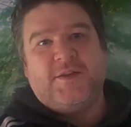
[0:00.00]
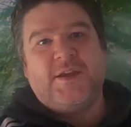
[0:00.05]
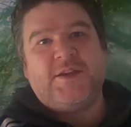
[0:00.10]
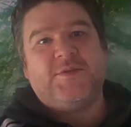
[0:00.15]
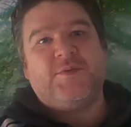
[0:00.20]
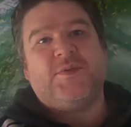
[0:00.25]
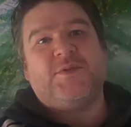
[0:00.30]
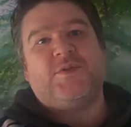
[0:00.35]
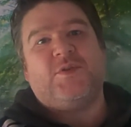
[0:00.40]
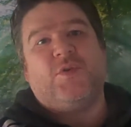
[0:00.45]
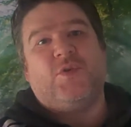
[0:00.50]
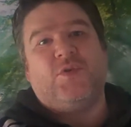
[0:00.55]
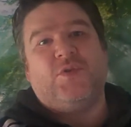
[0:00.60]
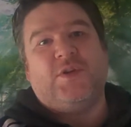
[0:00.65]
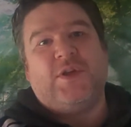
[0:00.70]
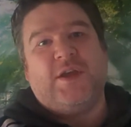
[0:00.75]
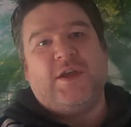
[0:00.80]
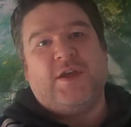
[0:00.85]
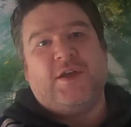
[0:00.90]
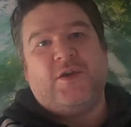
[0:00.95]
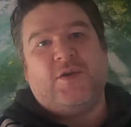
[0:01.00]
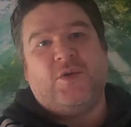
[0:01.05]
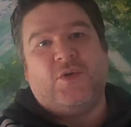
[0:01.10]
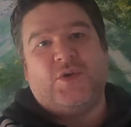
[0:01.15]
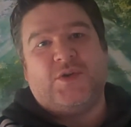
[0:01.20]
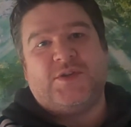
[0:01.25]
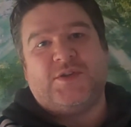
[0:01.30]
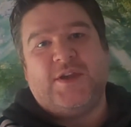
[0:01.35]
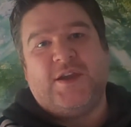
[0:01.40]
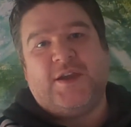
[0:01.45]
This was only
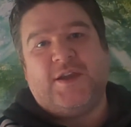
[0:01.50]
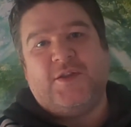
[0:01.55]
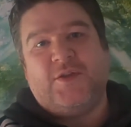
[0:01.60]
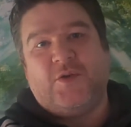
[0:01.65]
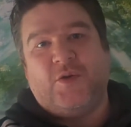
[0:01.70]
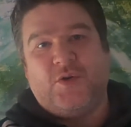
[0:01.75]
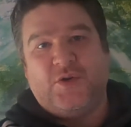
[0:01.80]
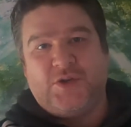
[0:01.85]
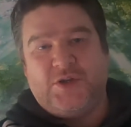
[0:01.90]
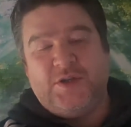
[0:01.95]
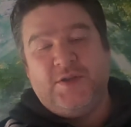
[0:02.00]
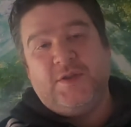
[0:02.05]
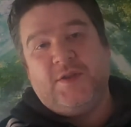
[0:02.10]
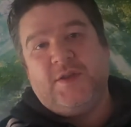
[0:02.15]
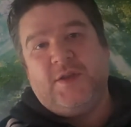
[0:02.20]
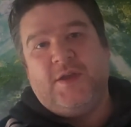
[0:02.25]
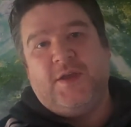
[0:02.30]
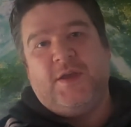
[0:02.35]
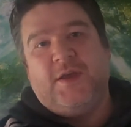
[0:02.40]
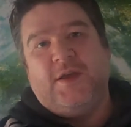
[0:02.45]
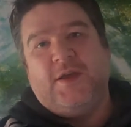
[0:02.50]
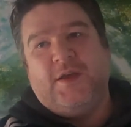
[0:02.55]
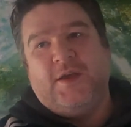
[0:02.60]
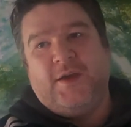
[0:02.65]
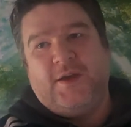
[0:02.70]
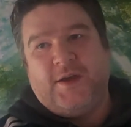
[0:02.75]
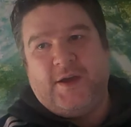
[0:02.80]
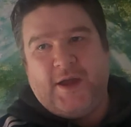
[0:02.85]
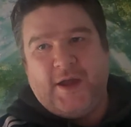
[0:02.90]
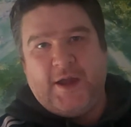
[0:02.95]
our second auction
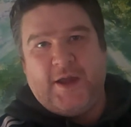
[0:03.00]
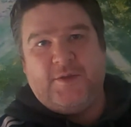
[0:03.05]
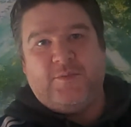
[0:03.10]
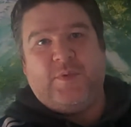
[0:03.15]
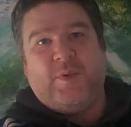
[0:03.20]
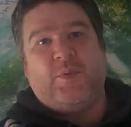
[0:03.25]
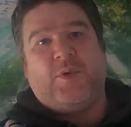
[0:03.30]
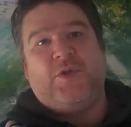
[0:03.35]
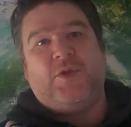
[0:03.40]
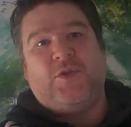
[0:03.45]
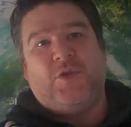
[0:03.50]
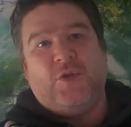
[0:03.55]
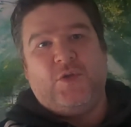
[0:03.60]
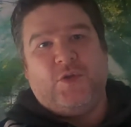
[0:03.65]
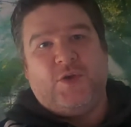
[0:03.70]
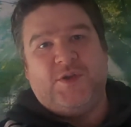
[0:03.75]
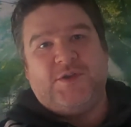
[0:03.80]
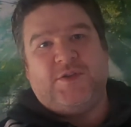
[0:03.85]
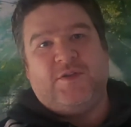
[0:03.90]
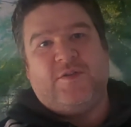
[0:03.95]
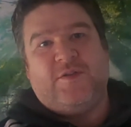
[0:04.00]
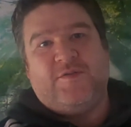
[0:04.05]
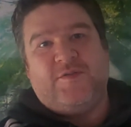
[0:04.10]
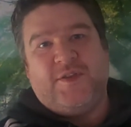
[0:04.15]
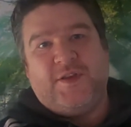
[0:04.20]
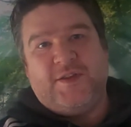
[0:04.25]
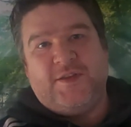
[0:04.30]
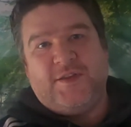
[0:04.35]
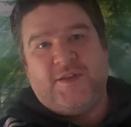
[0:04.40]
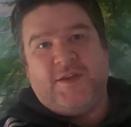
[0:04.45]
and we won two lots out of
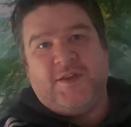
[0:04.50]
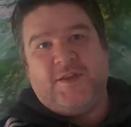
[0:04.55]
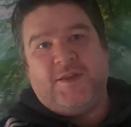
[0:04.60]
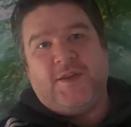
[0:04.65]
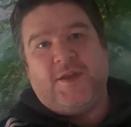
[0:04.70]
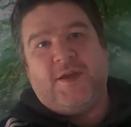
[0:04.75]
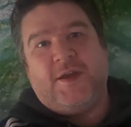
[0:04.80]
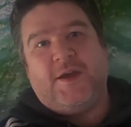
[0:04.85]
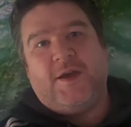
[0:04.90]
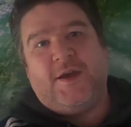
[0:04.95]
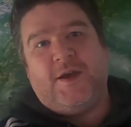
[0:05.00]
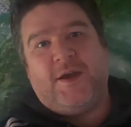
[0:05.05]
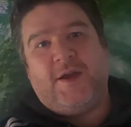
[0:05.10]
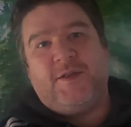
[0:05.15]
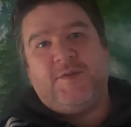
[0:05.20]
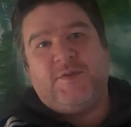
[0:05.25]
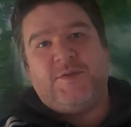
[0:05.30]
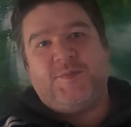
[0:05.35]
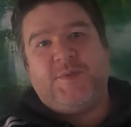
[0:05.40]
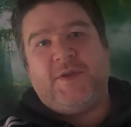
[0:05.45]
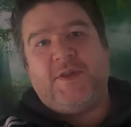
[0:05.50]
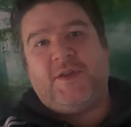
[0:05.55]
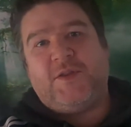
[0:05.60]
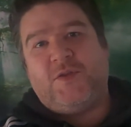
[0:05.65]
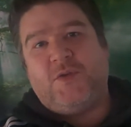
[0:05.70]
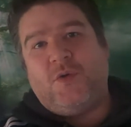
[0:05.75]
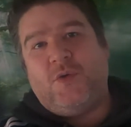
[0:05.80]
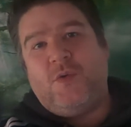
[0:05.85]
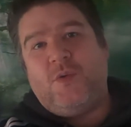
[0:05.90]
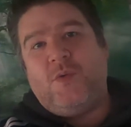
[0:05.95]
19 and spent a
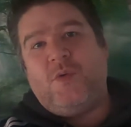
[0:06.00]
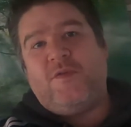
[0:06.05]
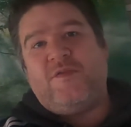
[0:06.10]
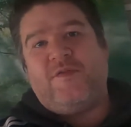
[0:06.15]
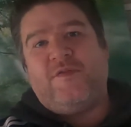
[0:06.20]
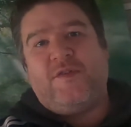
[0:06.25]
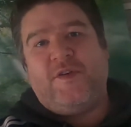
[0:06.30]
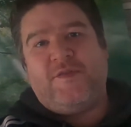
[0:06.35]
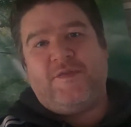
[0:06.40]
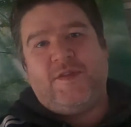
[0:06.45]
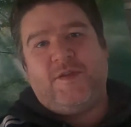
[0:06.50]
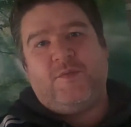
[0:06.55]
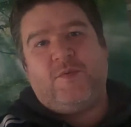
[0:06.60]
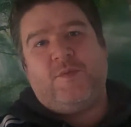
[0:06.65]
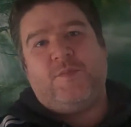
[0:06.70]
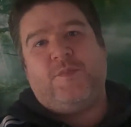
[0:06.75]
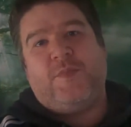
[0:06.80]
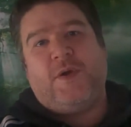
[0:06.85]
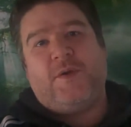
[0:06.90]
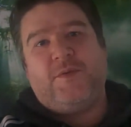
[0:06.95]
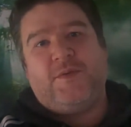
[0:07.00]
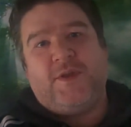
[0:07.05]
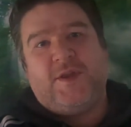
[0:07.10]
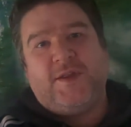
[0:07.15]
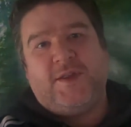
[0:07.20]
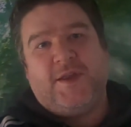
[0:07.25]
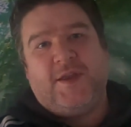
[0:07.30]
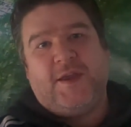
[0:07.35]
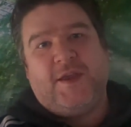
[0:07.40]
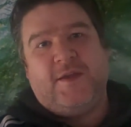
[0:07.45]
total of
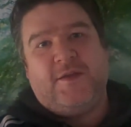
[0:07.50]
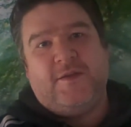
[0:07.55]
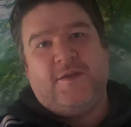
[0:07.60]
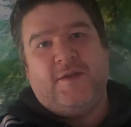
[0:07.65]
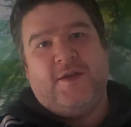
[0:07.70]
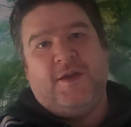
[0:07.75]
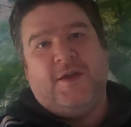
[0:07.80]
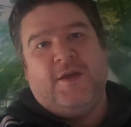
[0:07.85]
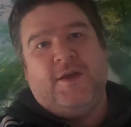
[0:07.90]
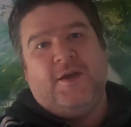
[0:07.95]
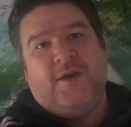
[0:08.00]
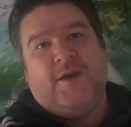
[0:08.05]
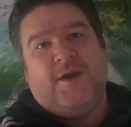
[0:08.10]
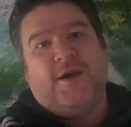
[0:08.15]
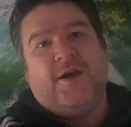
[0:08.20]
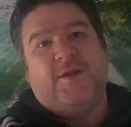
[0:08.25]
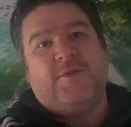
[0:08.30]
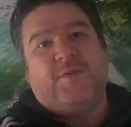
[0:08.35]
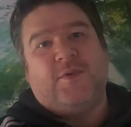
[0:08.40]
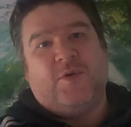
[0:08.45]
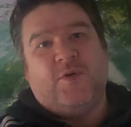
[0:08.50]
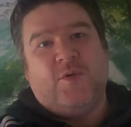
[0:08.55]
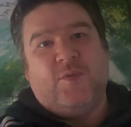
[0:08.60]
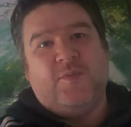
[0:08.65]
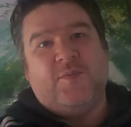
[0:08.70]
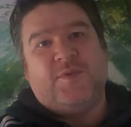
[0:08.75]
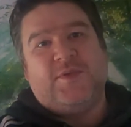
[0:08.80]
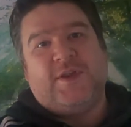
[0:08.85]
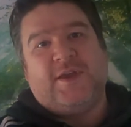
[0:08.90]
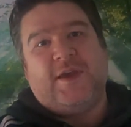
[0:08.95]
£51.98 and we're
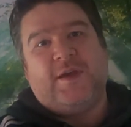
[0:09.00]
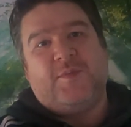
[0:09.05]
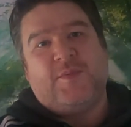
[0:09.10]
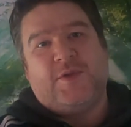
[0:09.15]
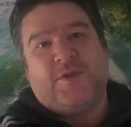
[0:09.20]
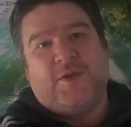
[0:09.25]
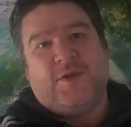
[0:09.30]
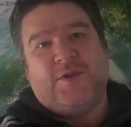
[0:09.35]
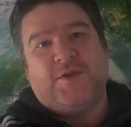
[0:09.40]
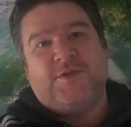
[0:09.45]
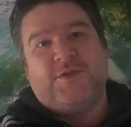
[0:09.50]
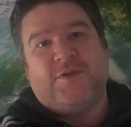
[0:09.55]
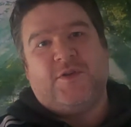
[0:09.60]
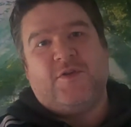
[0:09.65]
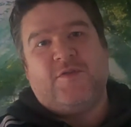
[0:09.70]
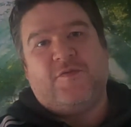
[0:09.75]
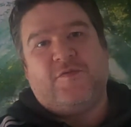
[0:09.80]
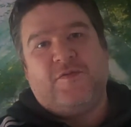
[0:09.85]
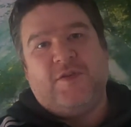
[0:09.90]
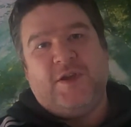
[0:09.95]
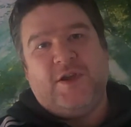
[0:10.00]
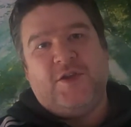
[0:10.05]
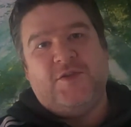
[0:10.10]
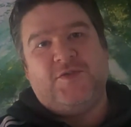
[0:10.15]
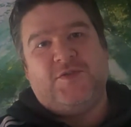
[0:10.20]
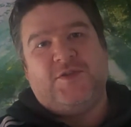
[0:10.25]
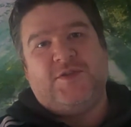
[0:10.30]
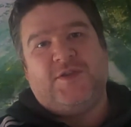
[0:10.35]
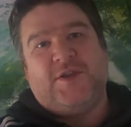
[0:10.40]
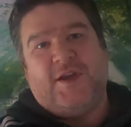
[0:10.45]
hoping to get returns of
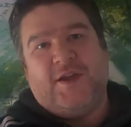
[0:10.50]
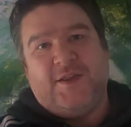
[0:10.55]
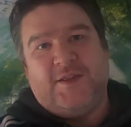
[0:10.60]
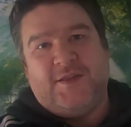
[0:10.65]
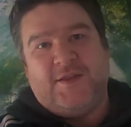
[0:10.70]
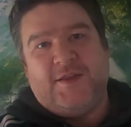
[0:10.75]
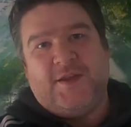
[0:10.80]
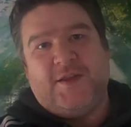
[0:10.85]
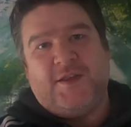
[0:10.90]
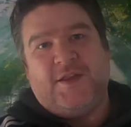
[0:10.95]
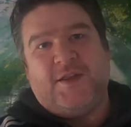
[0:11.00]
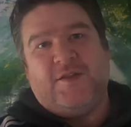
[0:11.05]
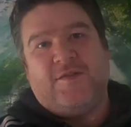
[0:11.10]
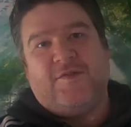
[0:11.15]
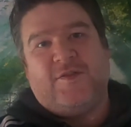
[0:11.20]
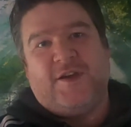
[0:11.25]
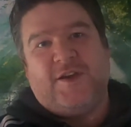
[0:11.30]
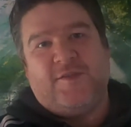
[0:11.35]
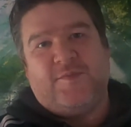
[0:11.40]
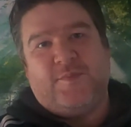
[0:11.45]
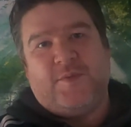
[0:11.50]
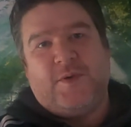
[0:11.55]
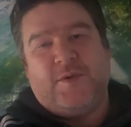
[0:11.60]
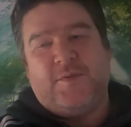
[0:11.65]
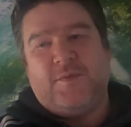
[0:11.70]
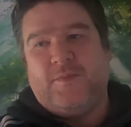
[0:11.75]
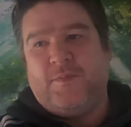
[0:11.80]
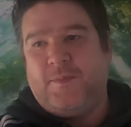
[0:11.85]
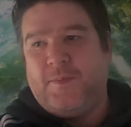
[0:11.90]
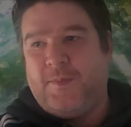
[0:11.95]

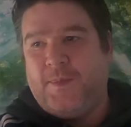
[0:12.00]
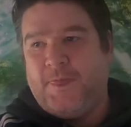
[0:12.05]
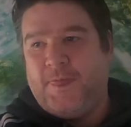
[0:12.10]
£395.